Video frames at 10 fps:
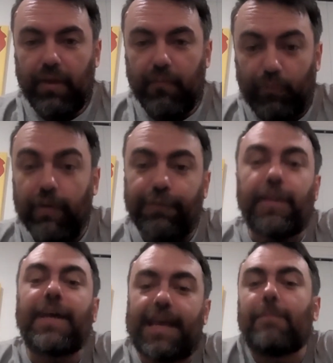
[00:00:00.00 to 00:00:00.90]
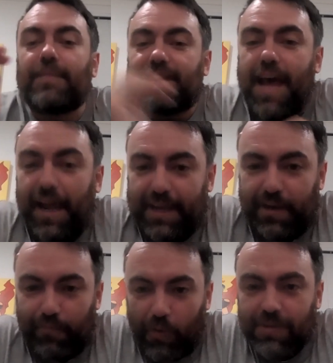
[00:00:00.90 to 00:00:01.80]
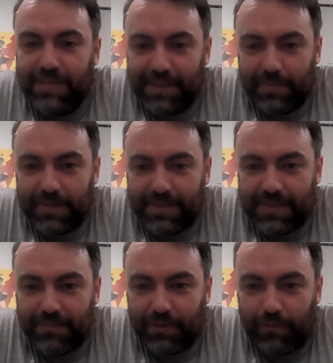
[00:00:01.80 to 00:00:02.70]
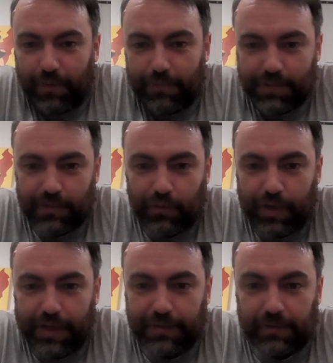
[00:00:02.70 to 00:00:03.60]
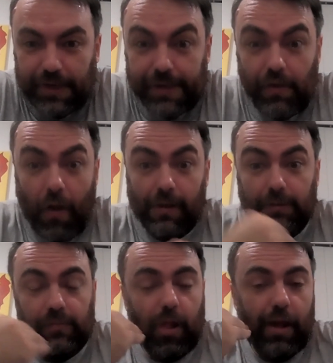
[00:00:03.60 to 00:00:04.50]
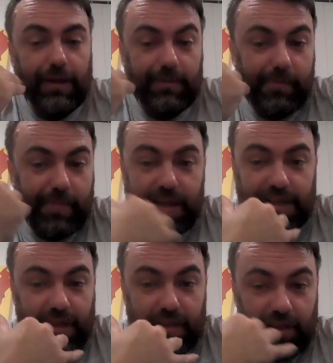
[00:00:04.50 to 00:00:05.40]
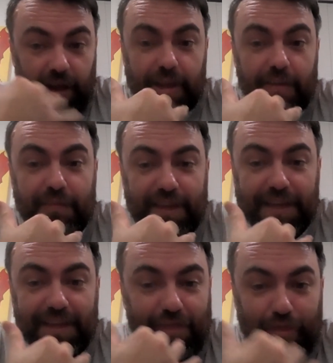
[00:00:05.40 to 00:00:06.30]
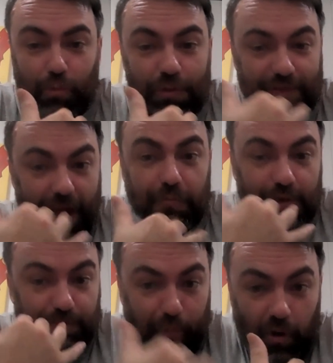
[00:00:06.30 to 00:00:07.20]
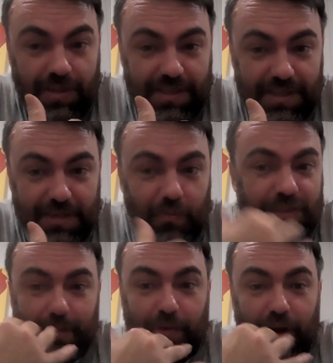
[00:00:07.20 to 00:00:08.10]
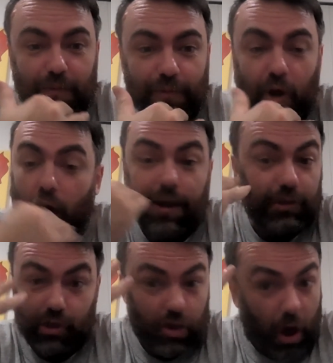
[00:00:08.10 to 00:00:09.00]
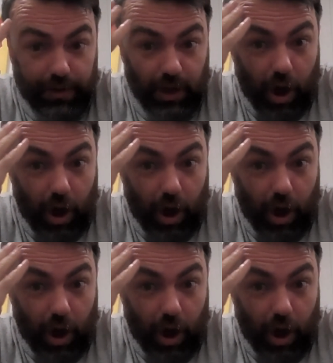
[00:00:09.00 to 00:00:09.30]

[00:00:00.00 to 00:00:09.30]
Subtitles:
And Ric Flair kept attacking Ron Simmons when the ref wasn't looking. And me as a naive kid thought that was boxing or some kind of real fight. I was like,